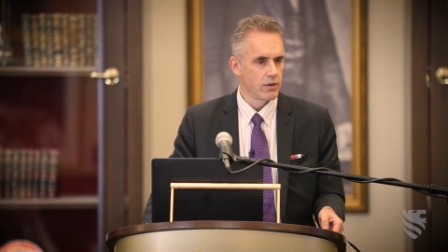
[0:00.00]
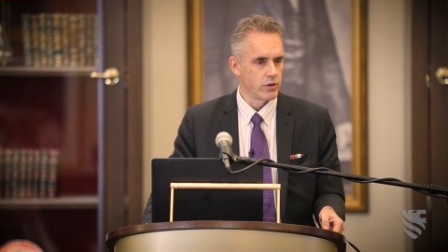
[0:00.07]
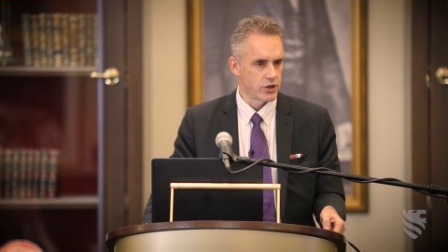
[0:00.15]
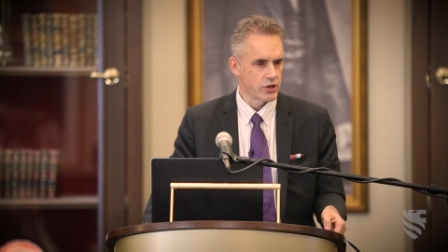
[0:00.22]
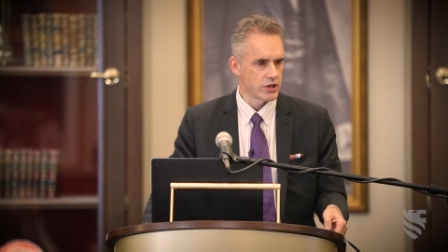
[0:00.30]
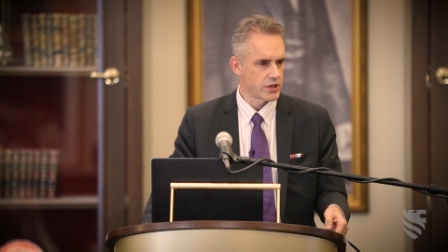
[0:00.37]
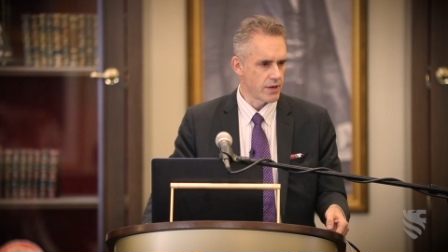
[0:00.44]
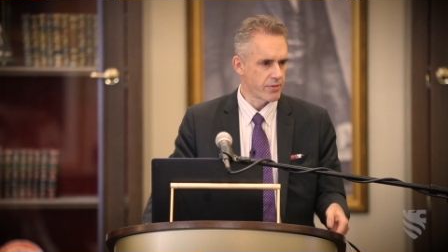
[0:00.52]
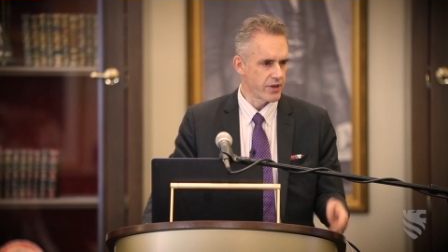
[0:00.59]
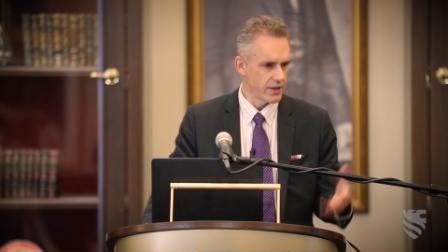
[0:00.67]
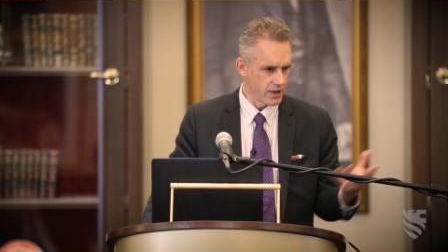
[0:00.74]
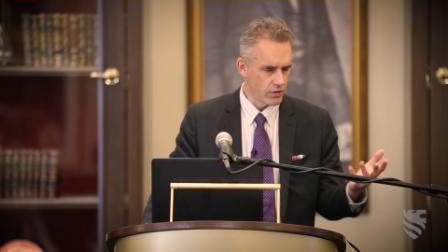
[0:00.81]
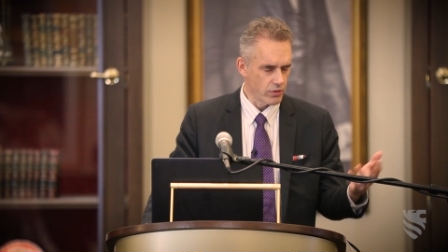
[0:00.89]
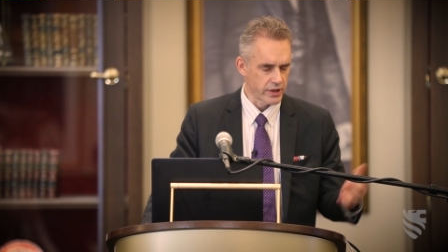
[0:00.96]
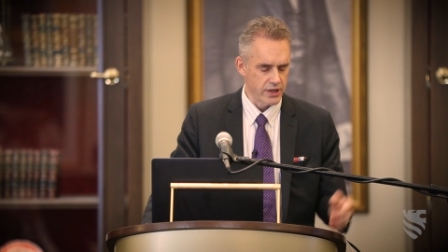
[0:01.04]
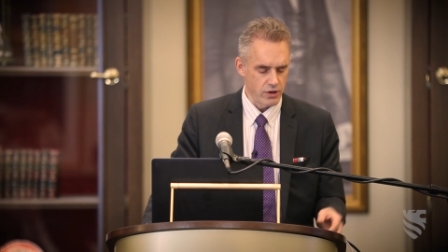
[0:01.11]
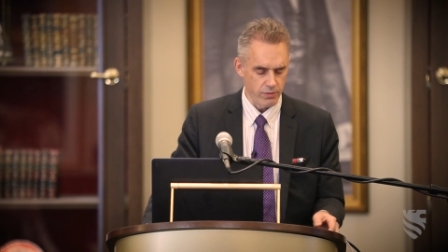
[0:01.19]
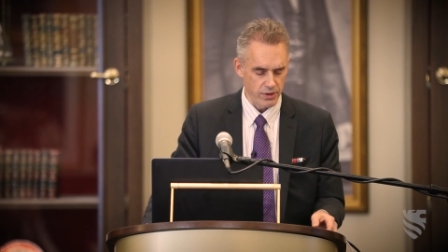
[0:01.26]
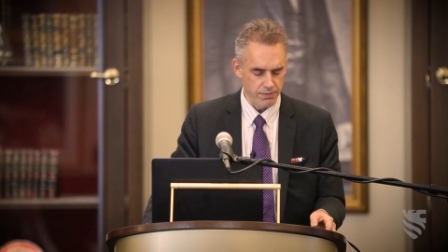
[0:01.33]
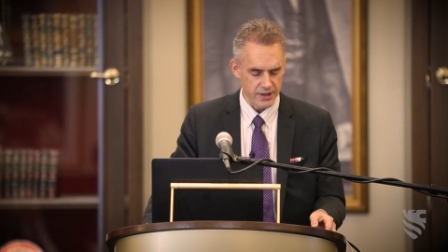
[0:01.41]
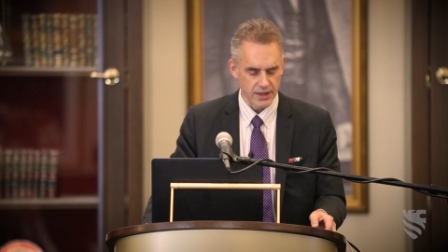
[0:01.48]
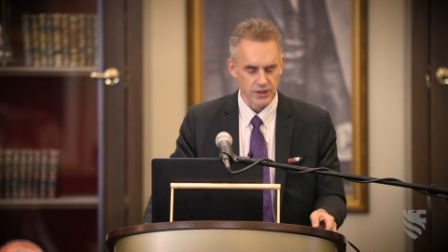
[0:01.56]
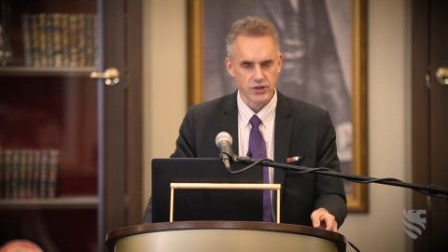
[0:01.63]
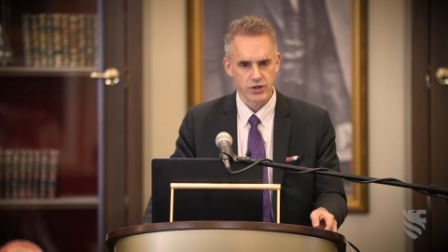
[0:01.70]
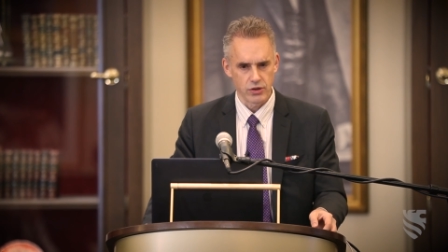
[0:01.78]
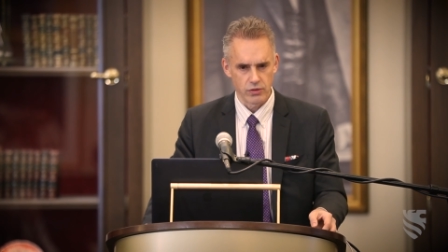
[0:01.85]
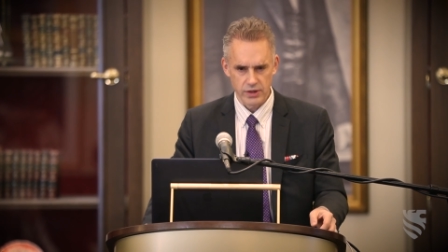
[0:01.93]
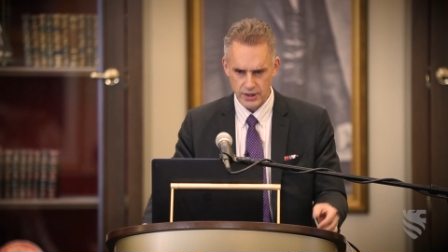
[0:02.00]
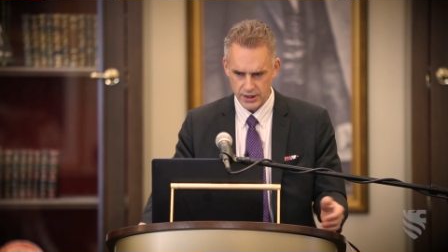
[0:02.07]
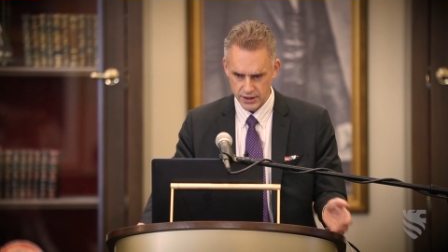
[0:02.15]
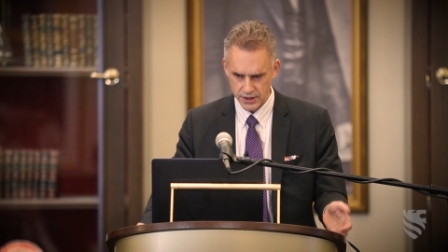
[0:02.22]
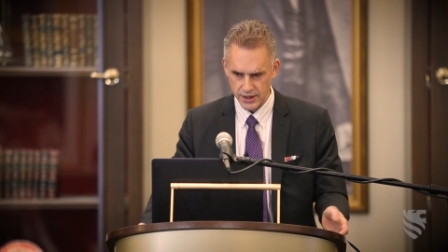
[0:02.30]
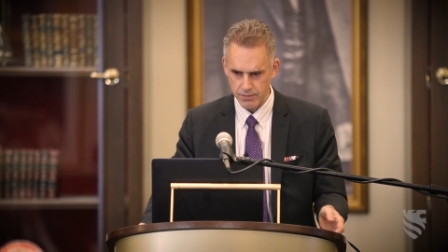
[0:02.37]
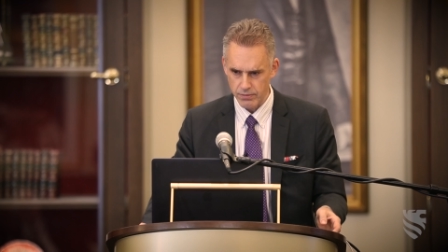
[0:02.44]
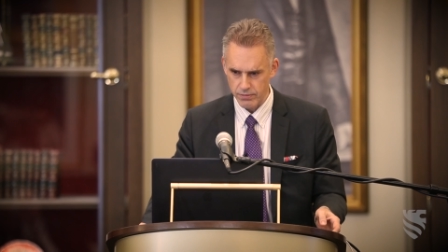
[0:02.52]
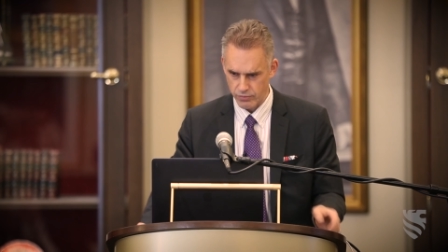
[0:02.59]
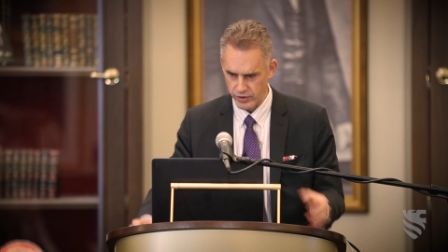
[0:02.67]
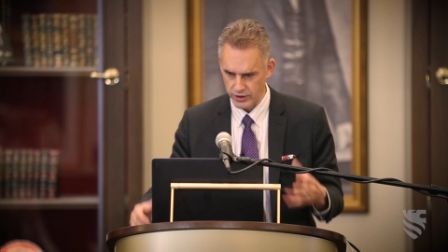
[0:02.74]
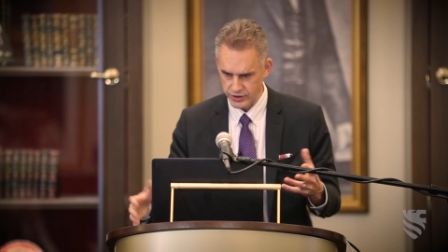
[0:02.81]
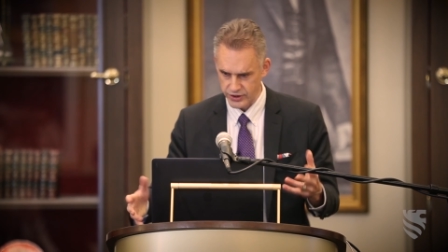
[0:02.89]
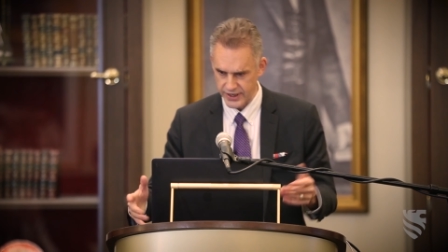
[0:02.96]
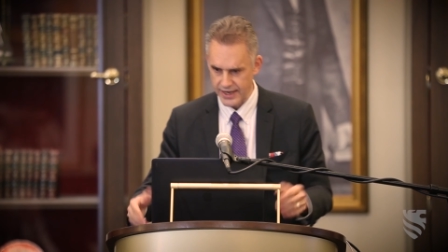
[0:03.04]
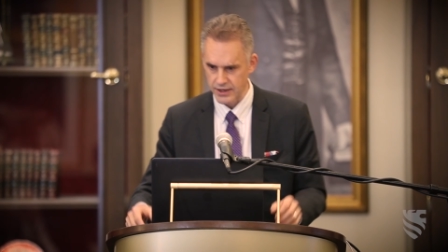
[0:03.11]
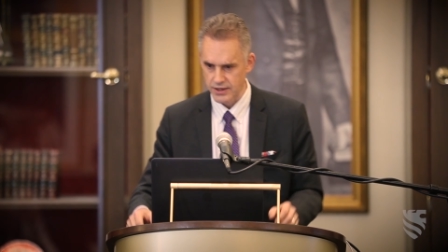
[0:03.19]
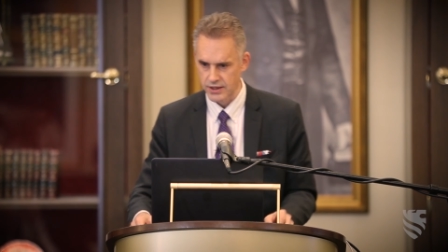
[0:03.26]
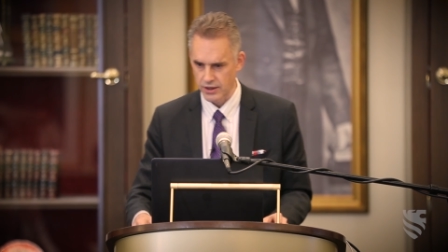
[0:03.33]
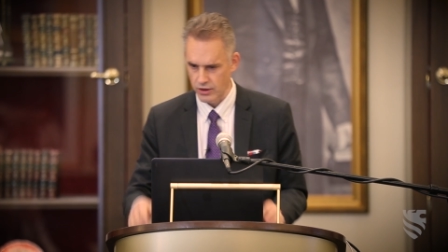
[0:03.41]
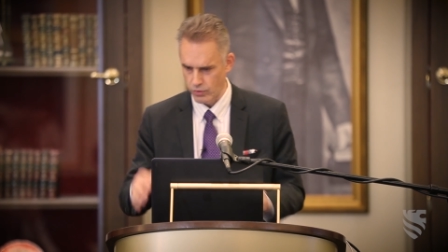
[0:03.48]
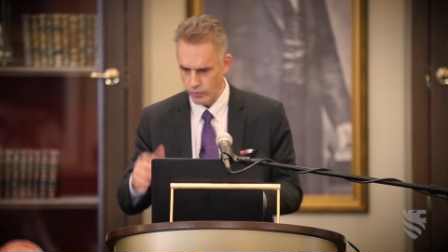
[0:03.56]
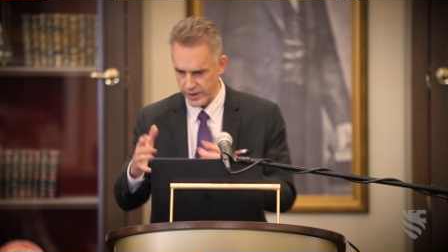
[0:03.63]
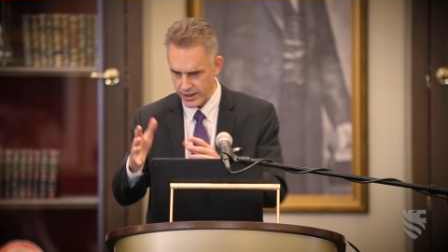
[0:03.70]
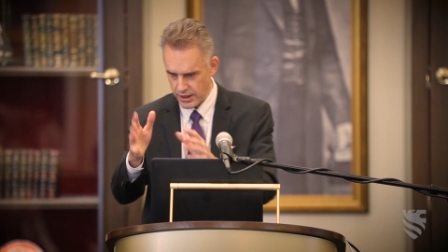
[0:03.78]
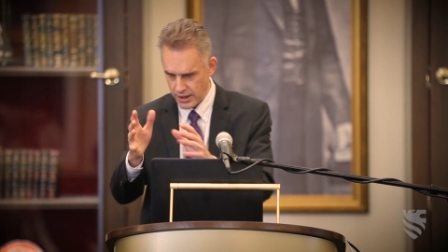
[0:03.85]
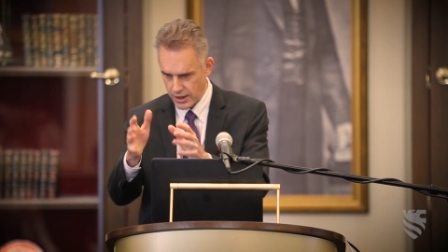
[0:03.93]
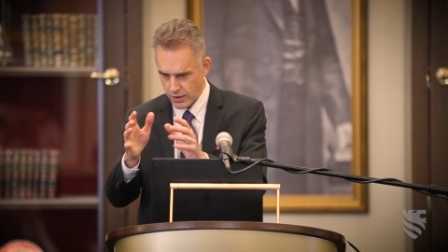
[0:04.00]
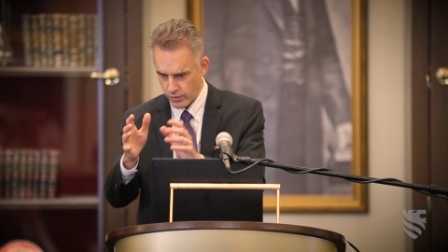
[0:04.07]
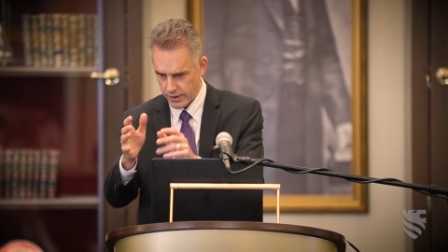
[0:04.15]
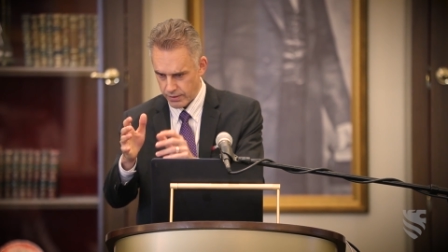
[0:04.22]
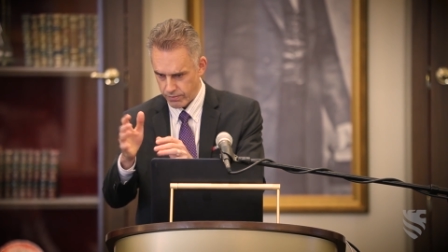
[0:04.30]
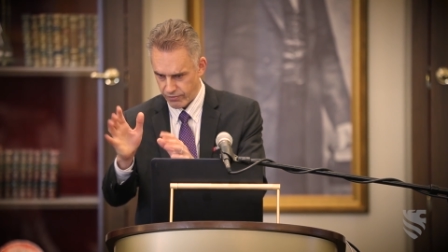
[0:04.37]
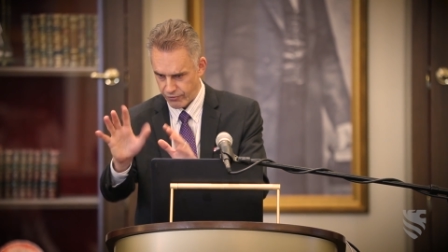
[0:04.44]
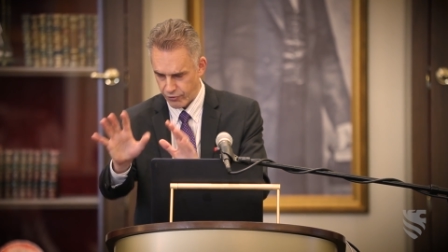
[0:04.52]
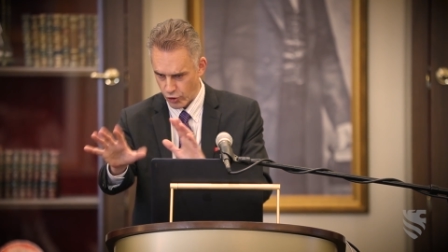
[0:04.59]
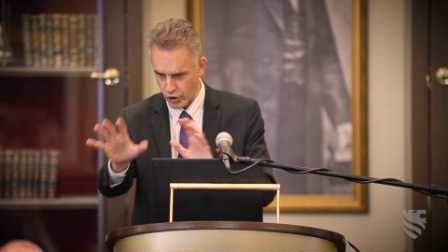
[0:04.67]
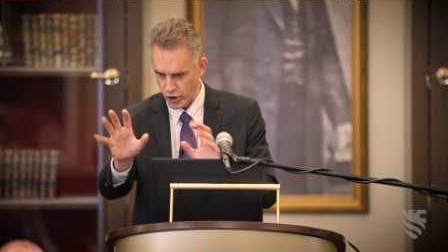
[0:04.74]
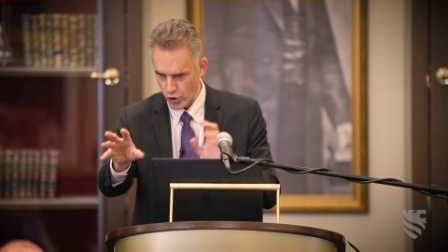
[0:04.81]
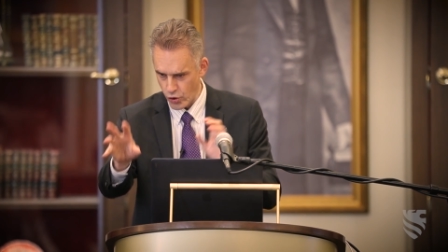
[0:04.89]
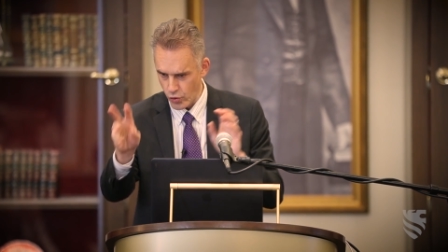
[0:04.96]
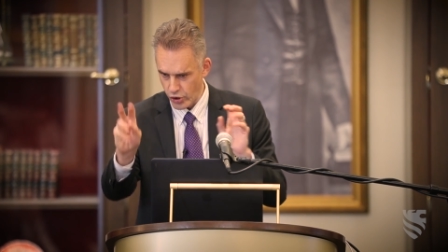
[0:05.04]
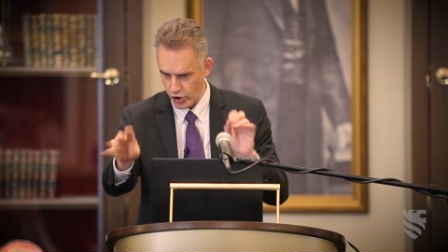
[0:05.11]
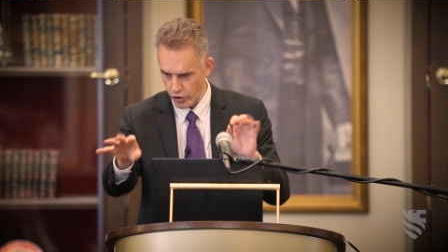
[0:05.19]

which is something that only human beings do in some real sense. You know, we forego